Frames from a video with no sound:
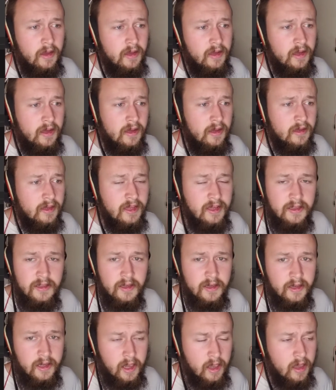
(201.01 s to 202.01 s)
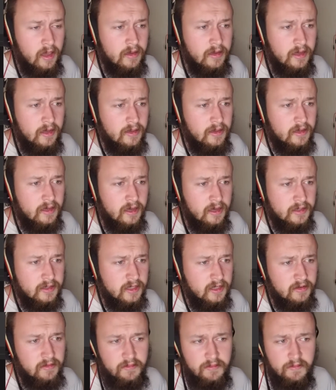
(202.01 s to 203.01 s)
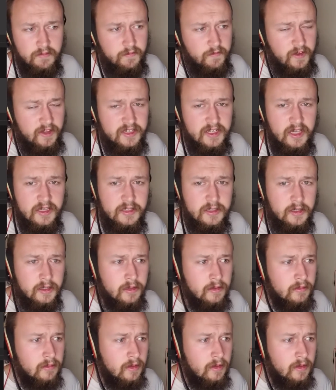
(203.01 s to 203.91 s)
a Gaelic, Gaelic accent, fantastic.